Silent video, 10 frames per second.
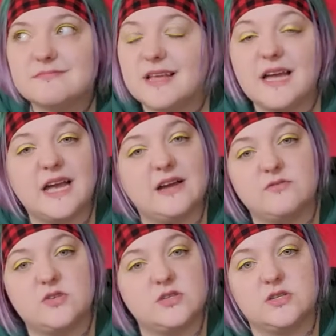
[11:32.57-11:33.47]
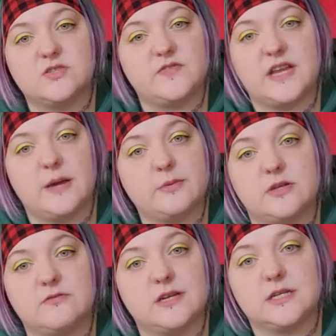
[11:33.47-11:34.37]
I have no use for
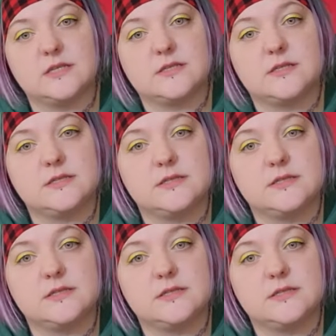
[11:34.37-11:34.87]
napkin rings.